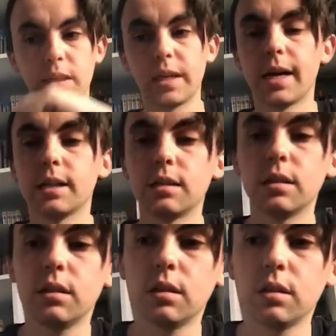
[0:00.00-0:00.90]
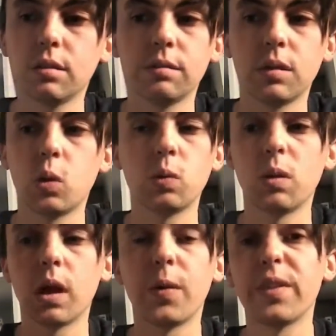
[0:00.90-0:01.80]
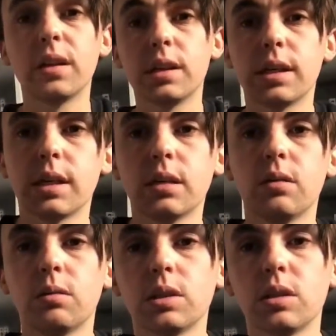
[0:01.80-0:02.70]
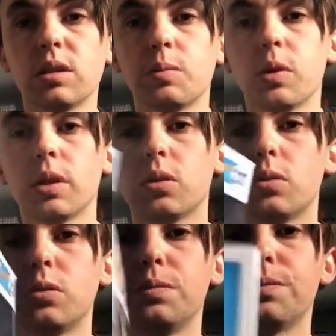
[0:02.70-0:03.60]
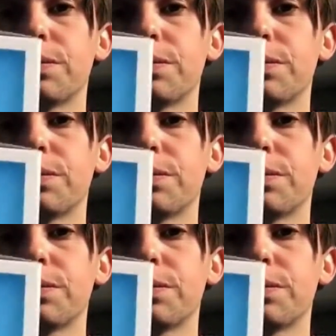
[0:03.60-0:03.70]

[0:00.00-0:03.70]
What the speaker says: gun, all glow in the dark, which is pretty cool.